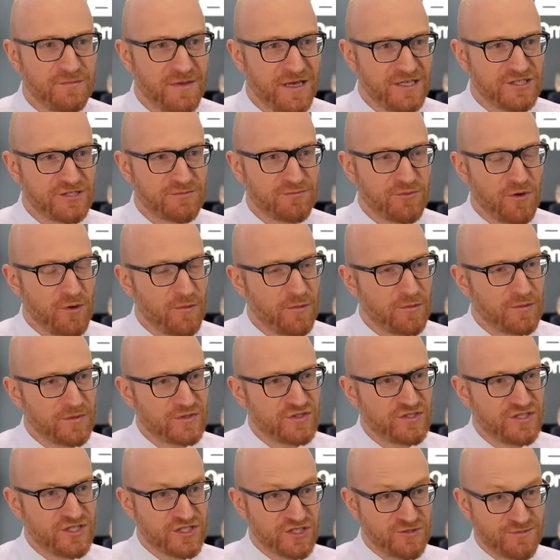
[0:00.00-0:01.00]
major problem you
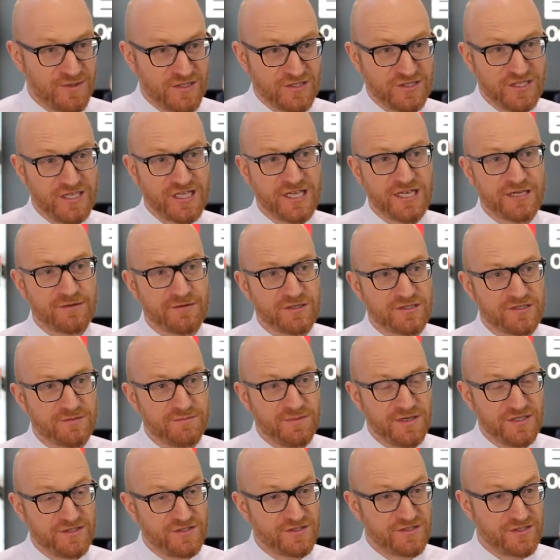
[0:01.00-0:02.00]
see, especially here with the
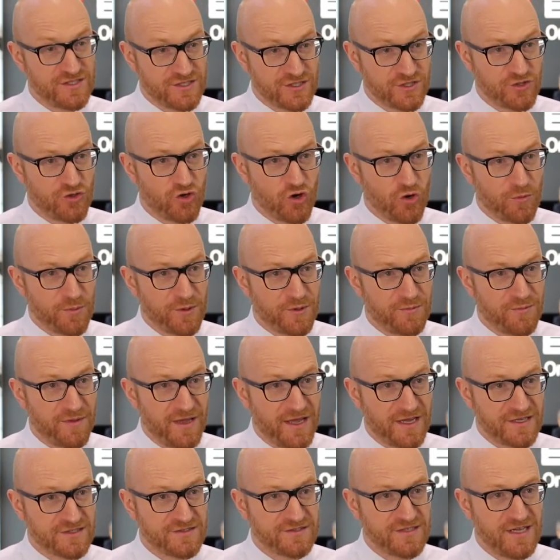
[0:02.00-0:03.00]
business and the corporate
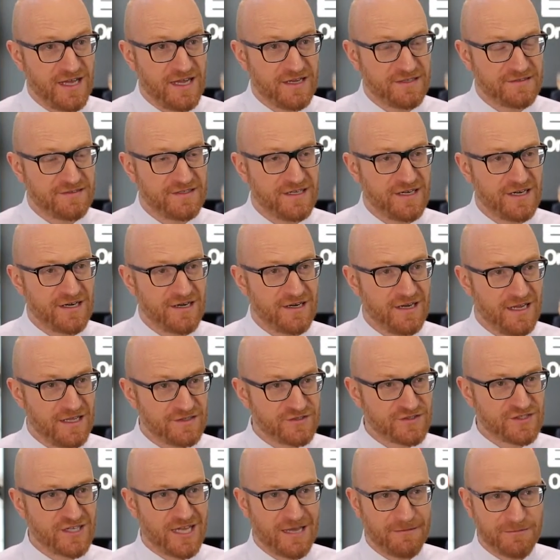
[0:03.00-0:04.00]
banks, that their
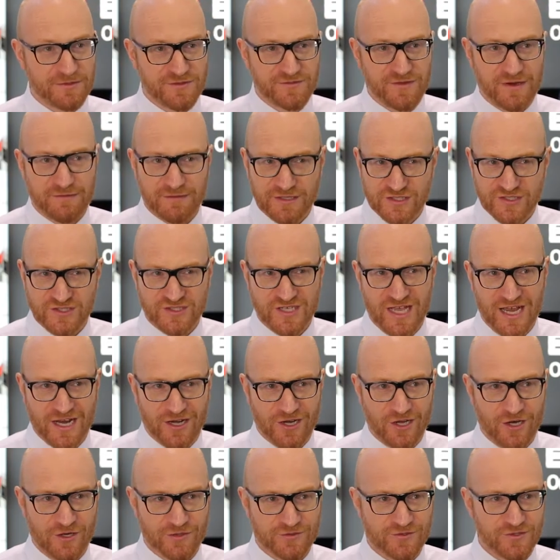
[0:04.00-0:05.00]
landscape is very
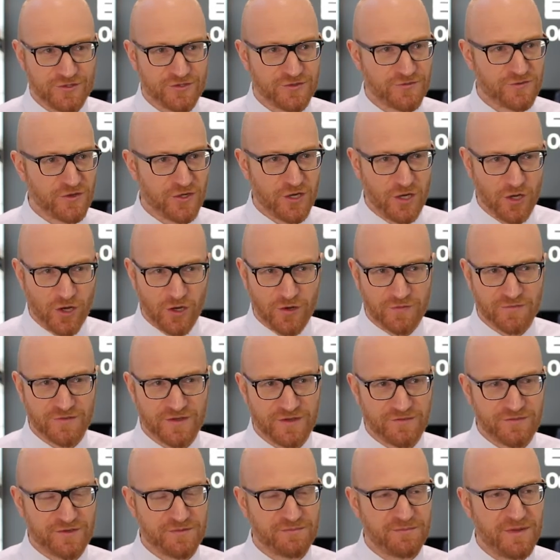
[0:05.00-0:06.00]
siloed. You've got a lot of
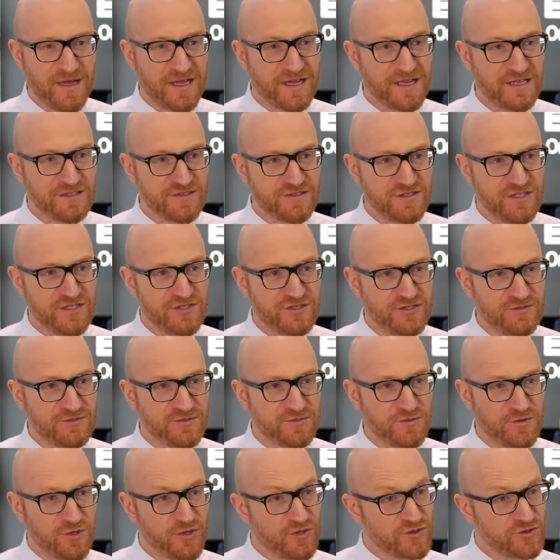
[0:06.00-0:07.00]
different back-end systems,
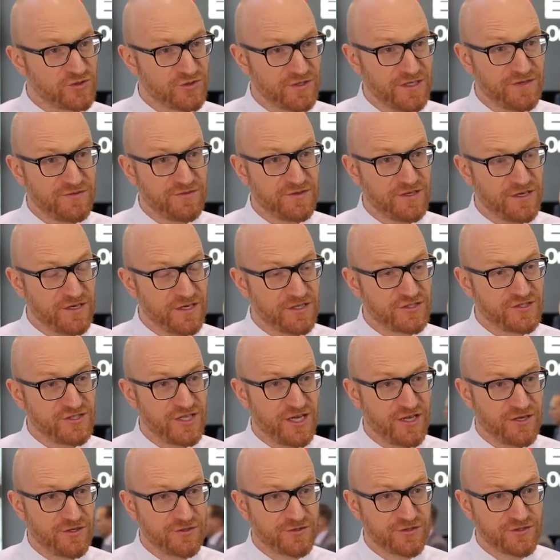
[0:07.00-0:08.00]
but also even in the
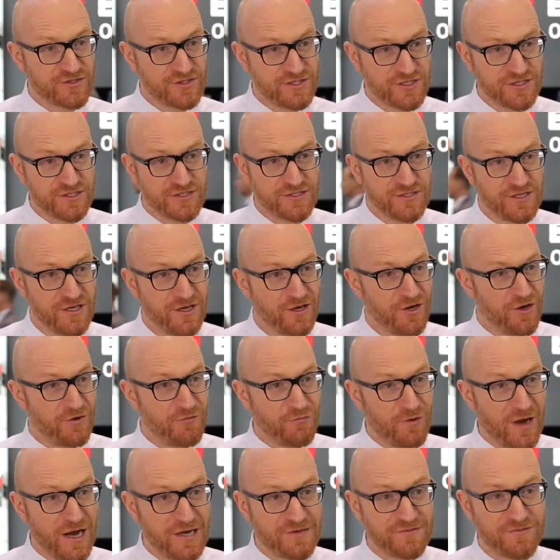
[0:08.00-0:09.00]
channel you see a
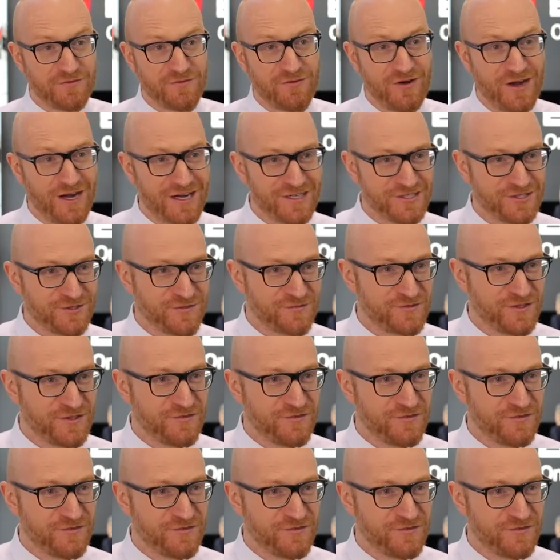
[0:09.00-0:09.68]
wide variety of